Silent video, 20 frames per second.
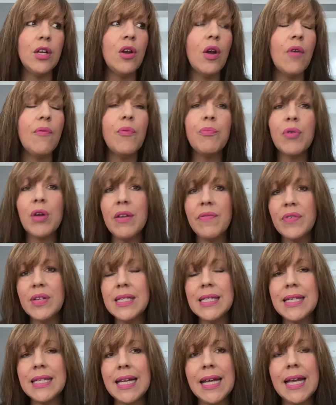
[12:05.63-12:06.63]
You know, I've
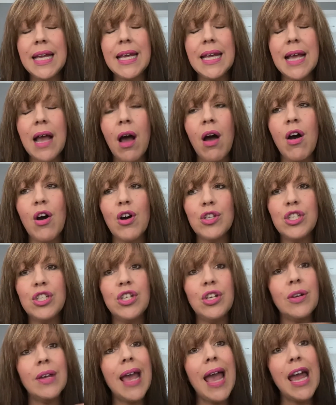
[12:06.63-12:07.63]
previously
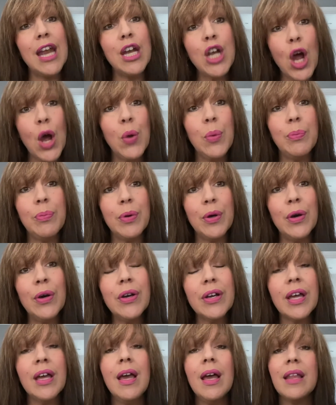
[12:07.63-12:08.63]
asked you get a
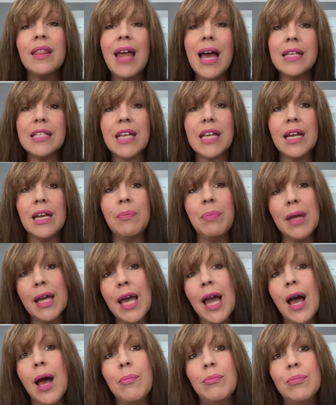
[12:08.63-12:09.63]
notebook. That's going to
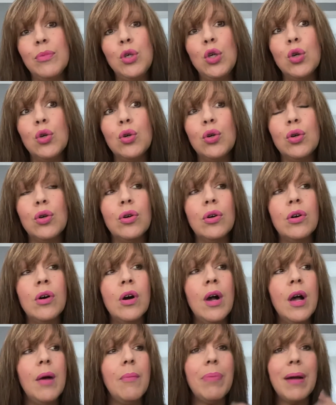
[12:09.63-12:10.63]
become
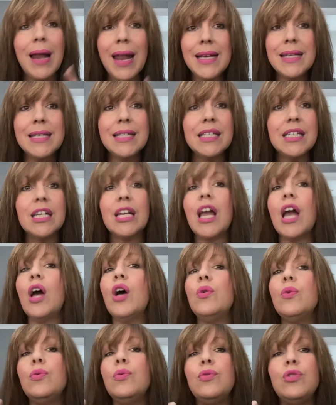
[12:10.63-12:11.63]
your place to
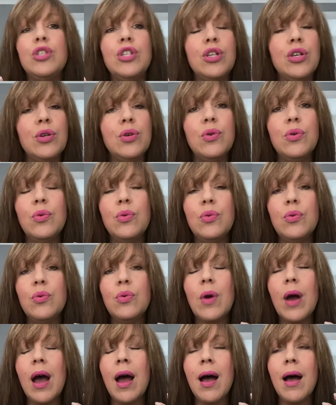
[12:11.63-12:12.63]
go
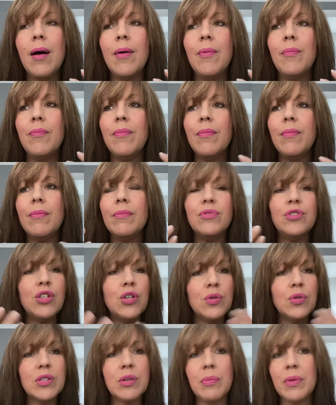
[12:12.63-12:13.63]
to um,
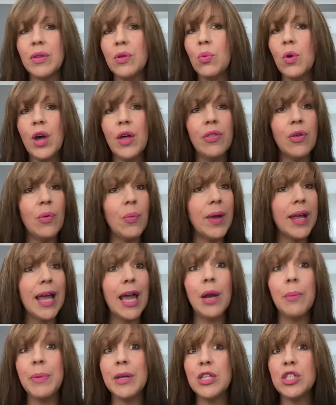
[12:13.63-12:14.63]
do some of the work that we're
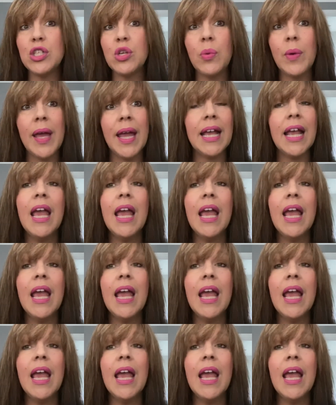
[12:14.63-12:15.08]
going to be doing.